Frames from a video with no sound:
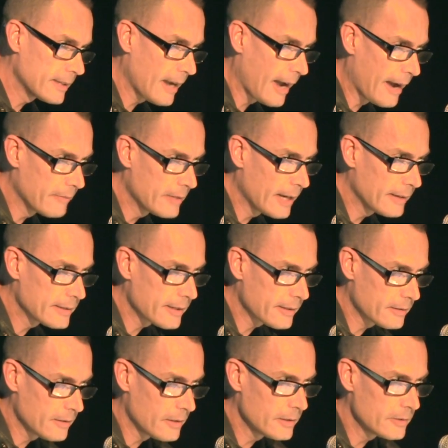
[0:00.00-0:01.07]
to have that
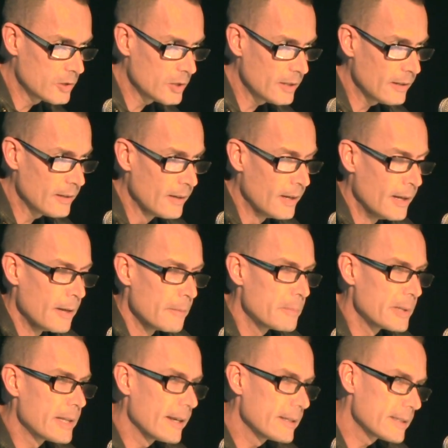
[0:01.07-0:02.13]
technology,
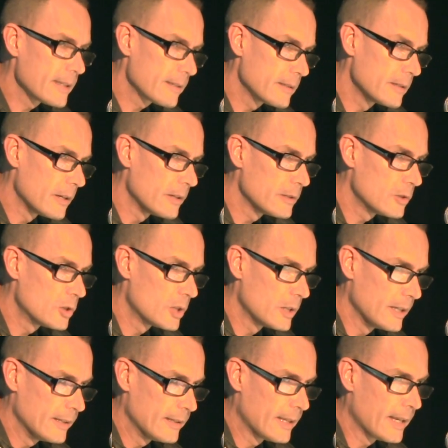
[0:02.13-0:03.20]
but that
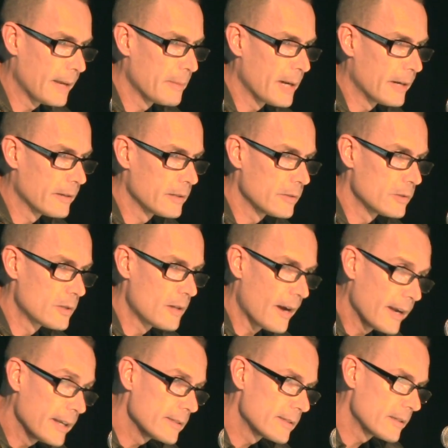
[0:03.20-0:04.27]
technology came out of those
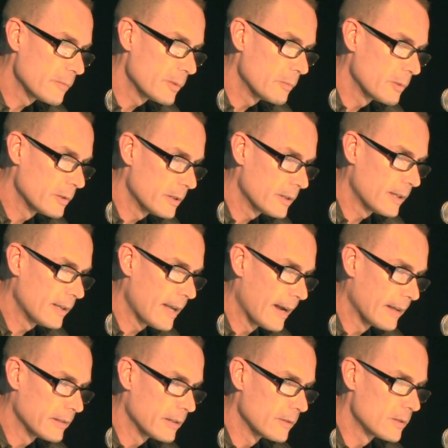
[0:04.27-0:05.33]
guys that we were looking
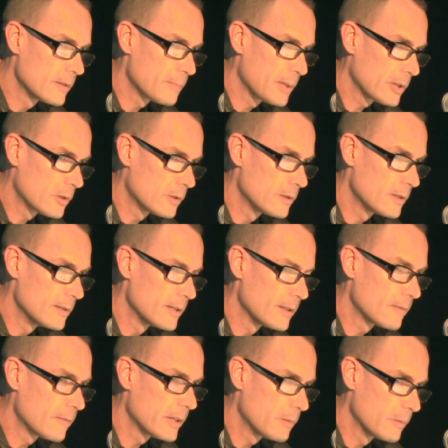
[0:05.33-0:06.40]
at, those pictures in
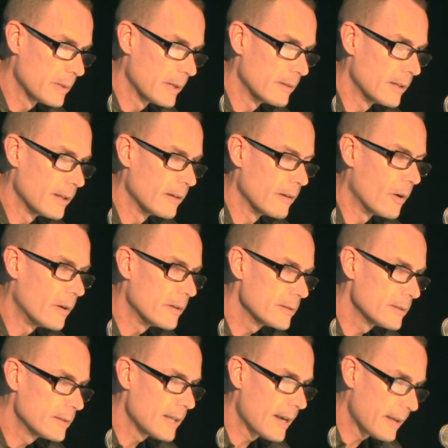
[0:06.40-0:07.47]
disfigurement, and all
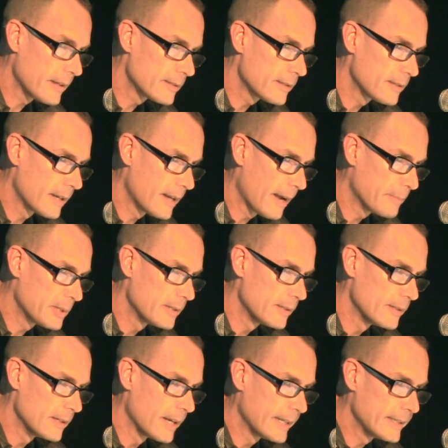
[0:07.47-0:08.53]
the deaths that happened
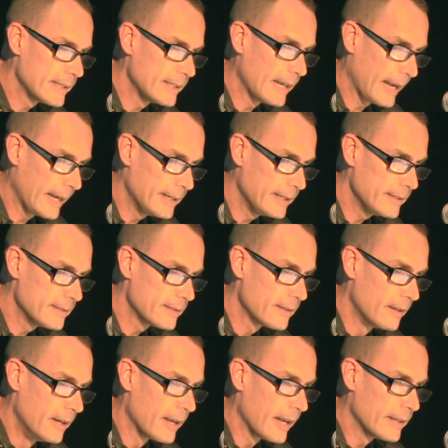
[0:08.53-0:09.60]
in the
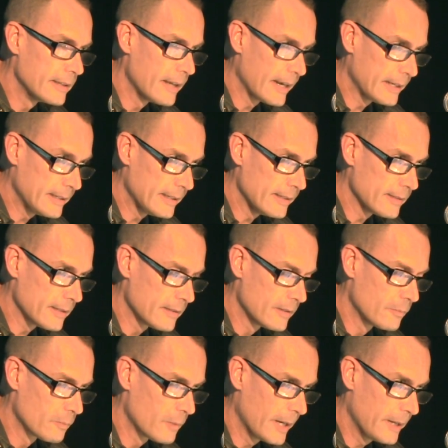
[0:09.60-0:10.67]
1980s and 90s,
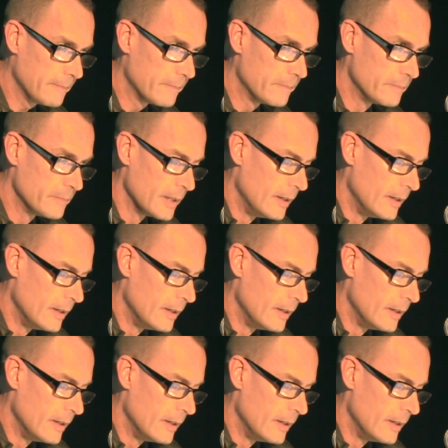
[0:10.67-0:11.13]
right?